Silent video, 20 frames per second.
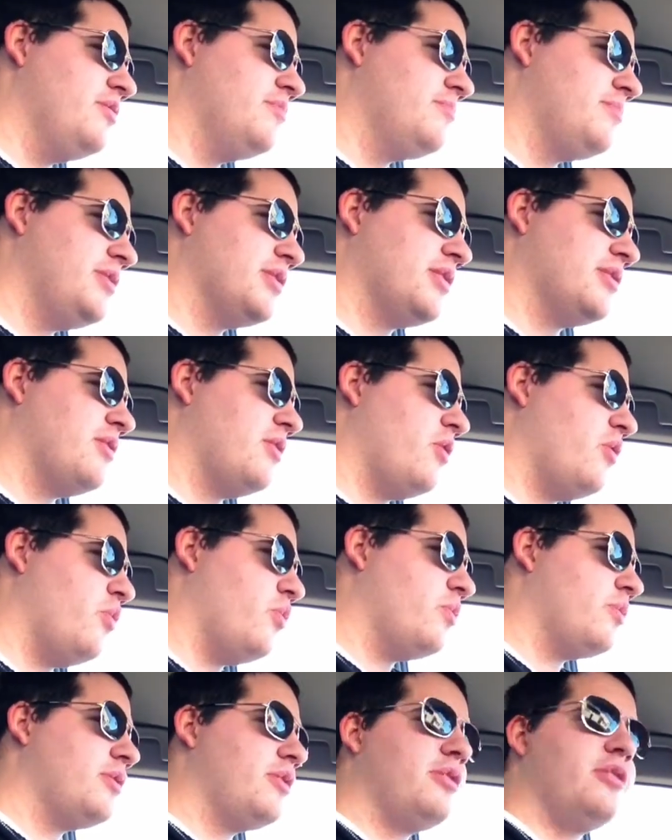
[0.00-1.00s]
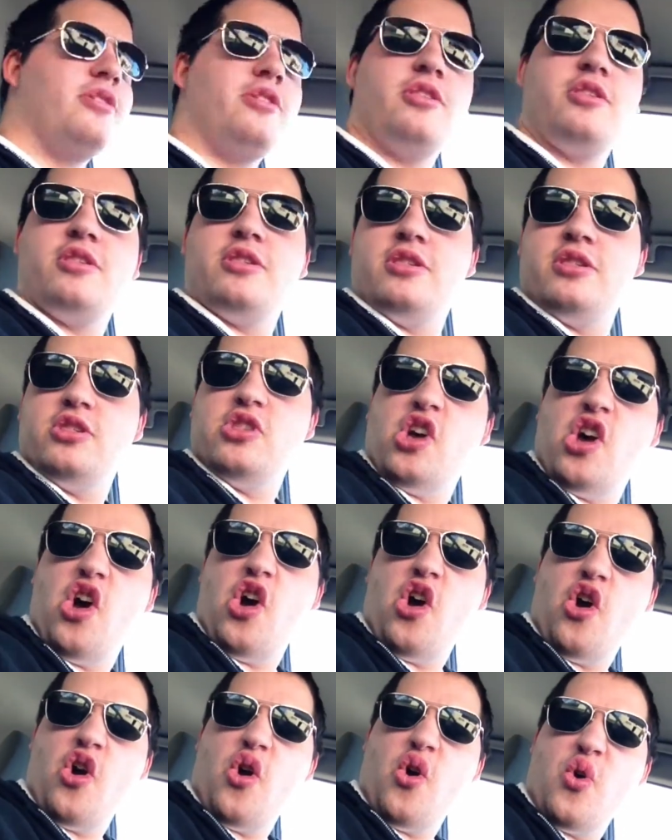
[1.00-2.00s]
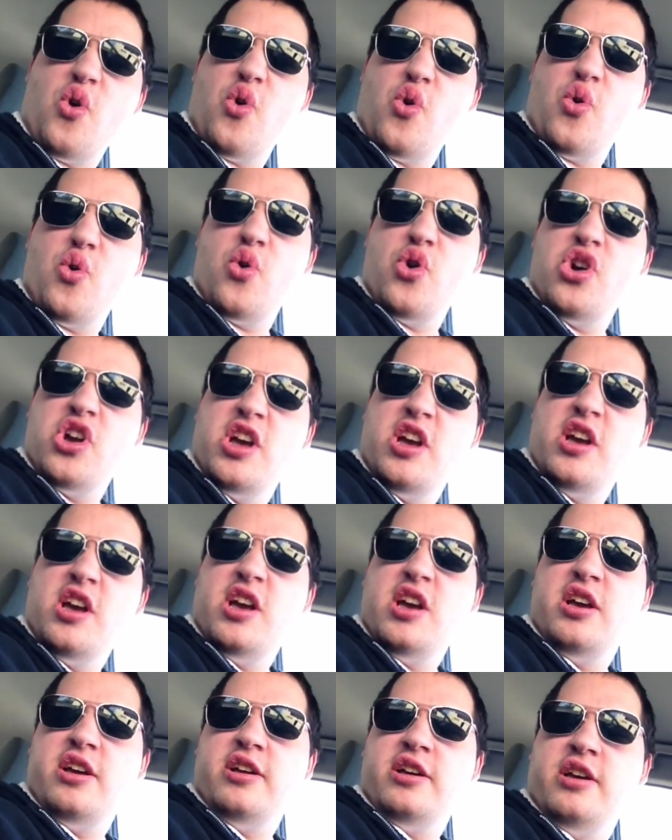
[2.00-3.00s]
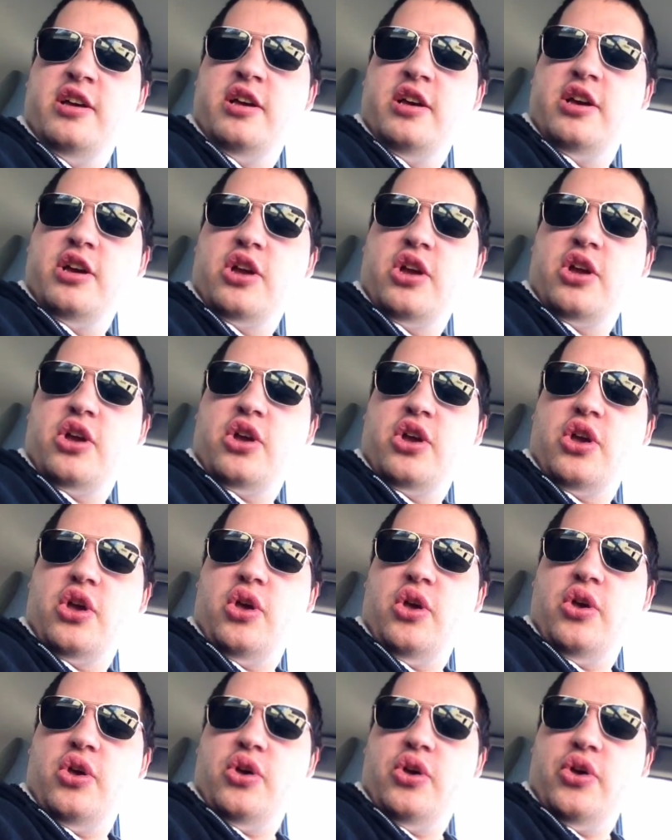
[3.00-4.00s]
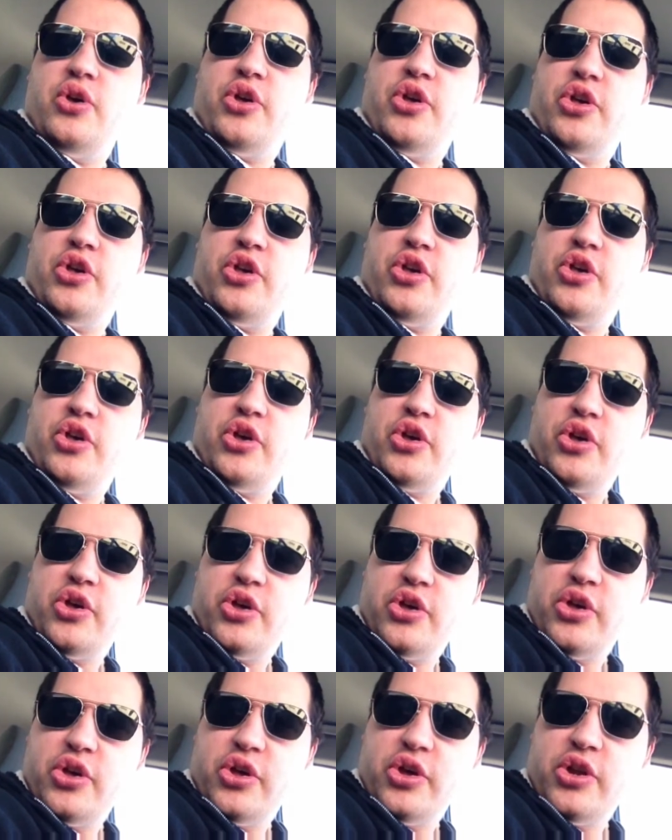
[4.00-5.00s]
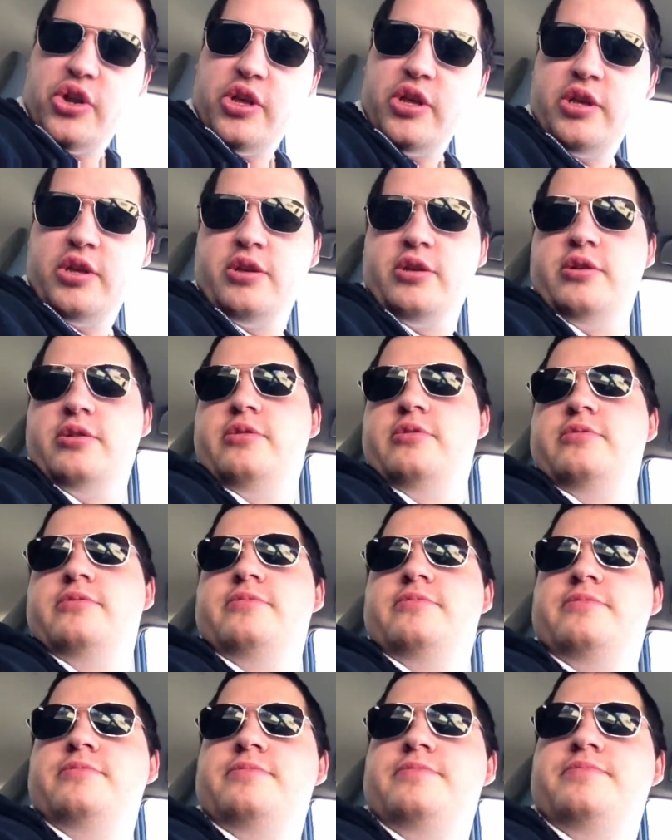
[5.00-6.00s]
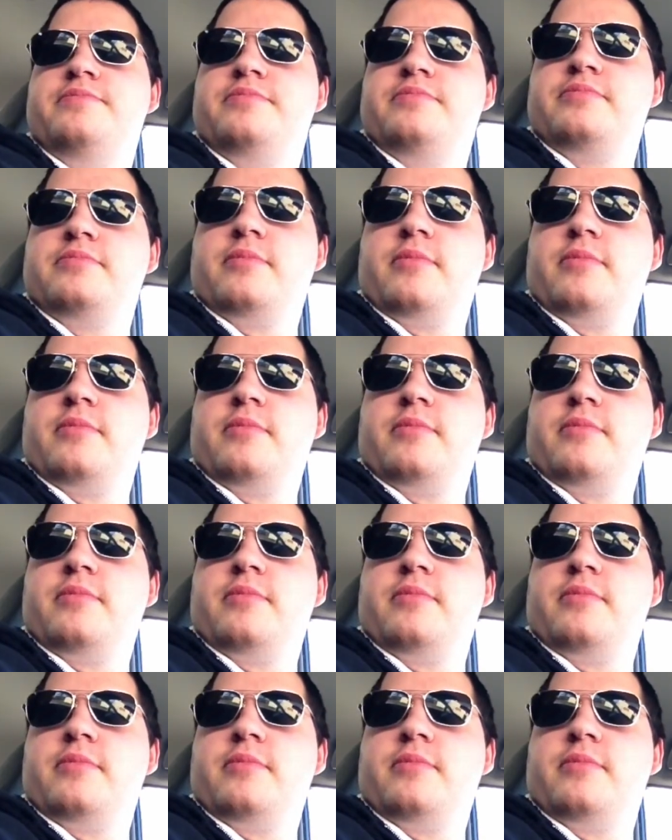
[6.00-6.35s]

+0. Like the top, easily the top end of a black red aggro deck. Atarka, World Renderer.